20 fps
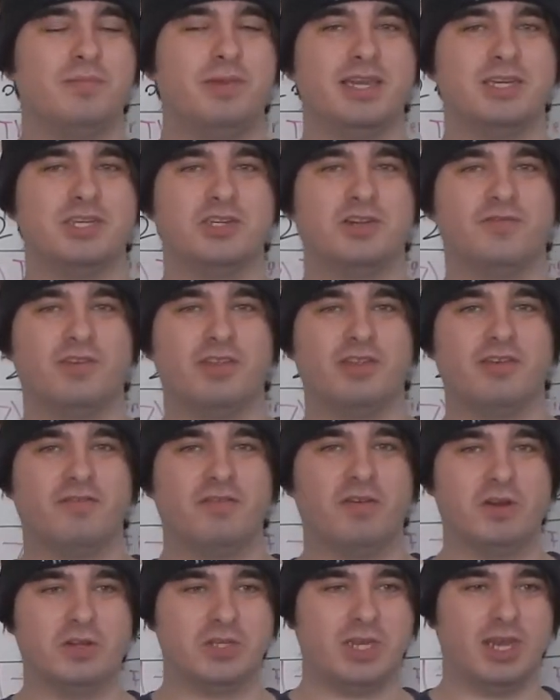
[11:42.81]
picture for the
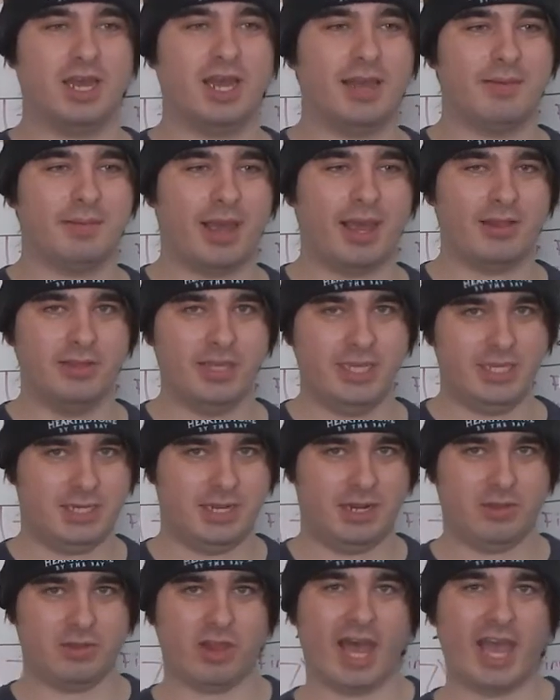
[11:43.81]
first time, at least
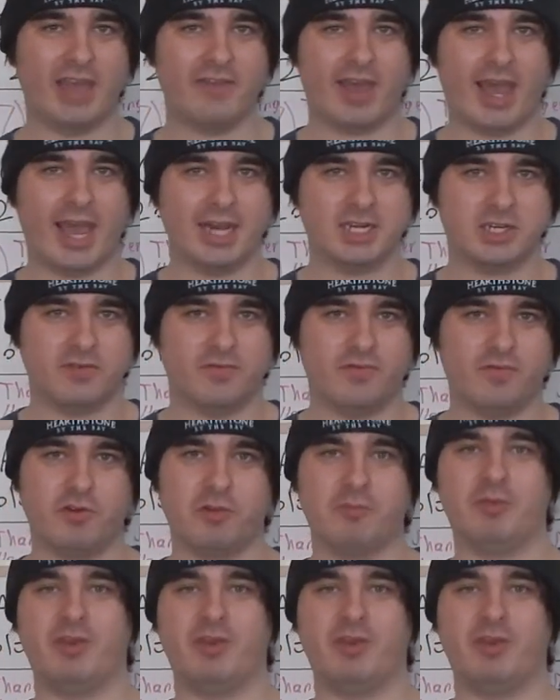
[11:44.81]
in live action form.